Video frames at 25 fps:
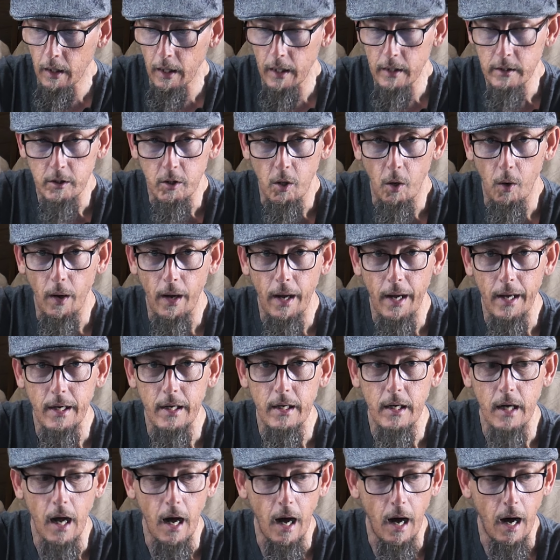Let's go ahead
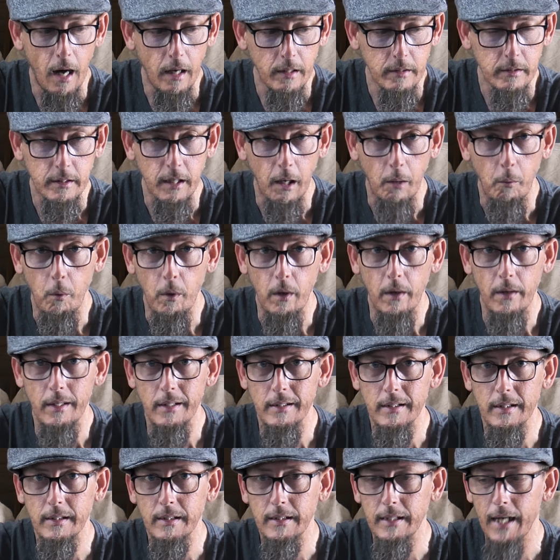and uh, set one of
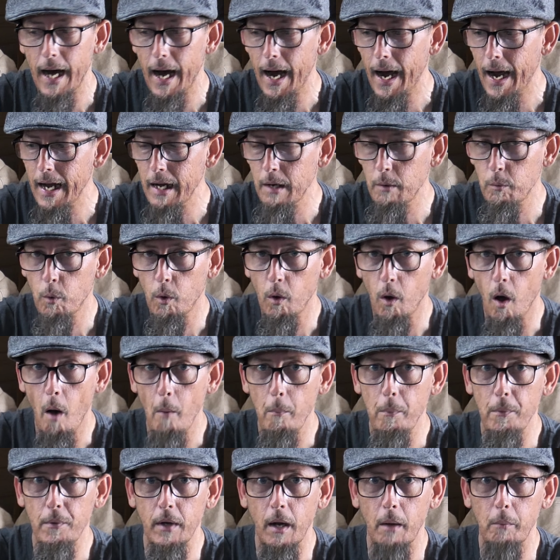these aside and we'll
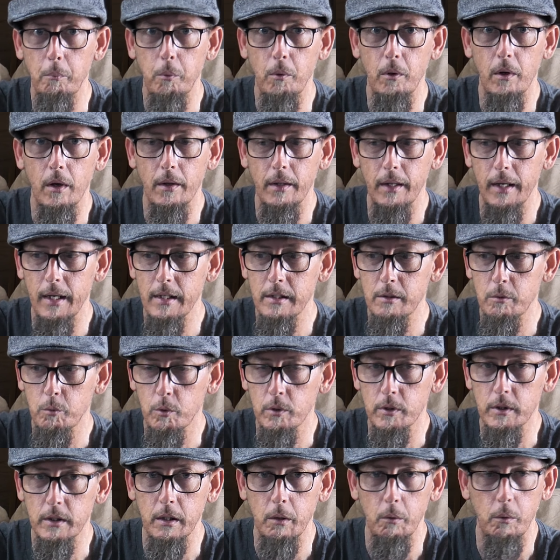open up one of these
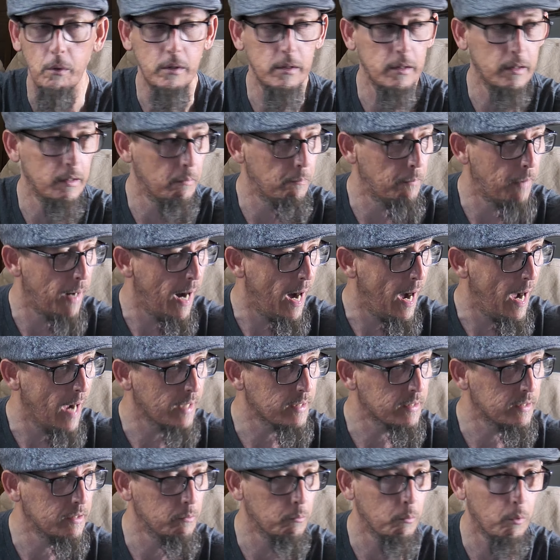and we'll see what's in the
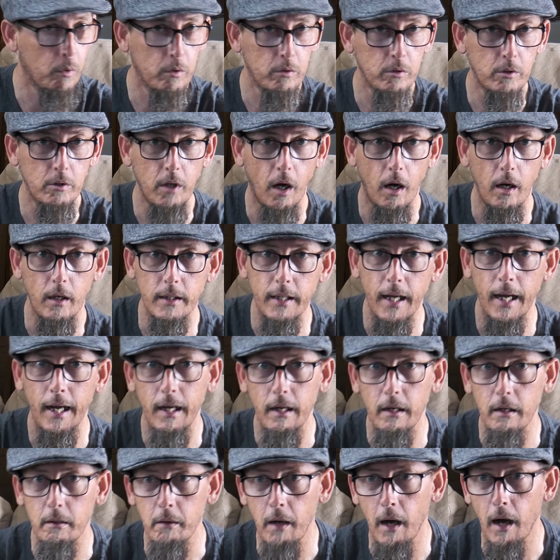box and we'll start
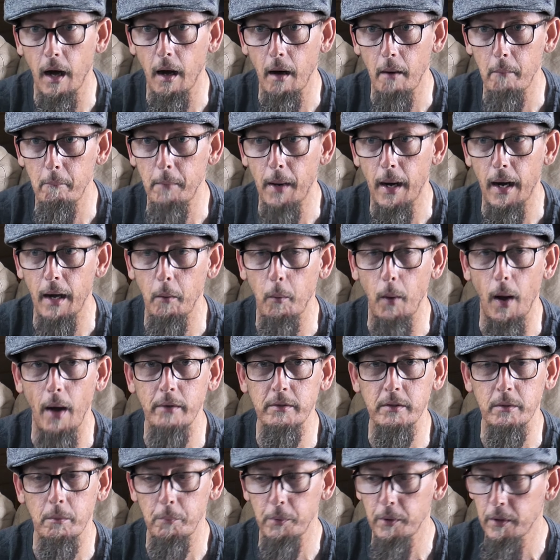taking uh, my
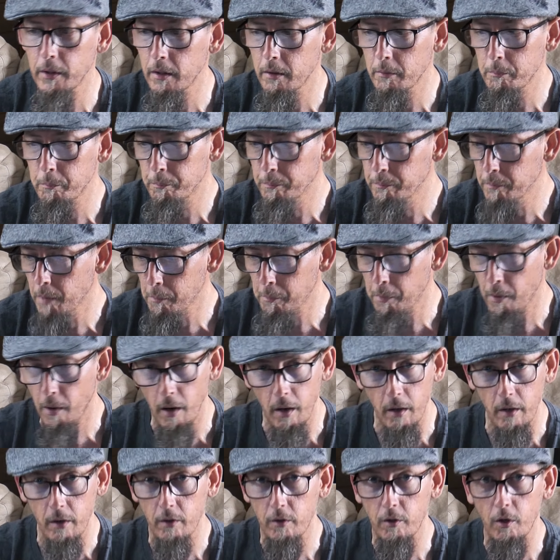wife's computer
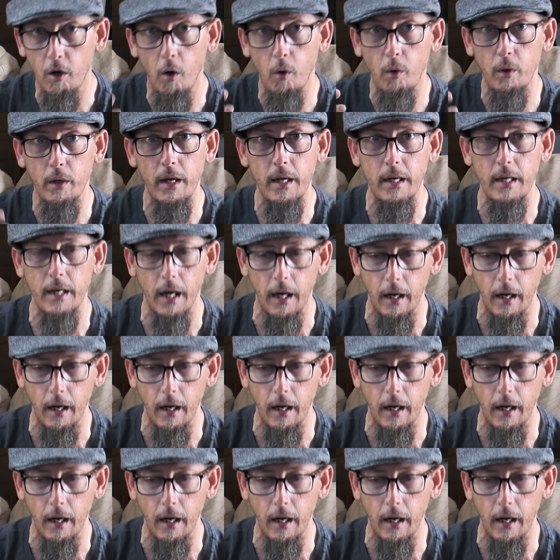apart and throw it in